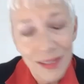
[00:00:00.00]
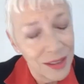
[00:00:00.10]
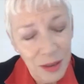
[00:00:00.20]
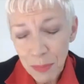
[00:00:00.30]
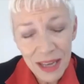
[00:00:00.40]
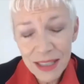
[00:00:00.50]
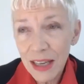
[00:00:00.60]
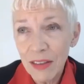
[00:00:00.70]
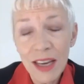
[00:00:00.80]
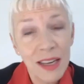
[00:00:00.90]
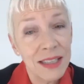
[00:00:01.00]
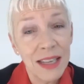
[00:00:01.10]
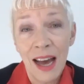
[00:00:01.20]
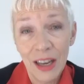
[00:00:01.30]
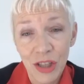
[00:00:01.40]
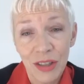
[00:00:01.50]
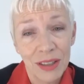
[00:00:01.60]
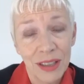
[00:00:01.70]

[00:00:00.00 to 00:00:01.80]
the basic thing is action.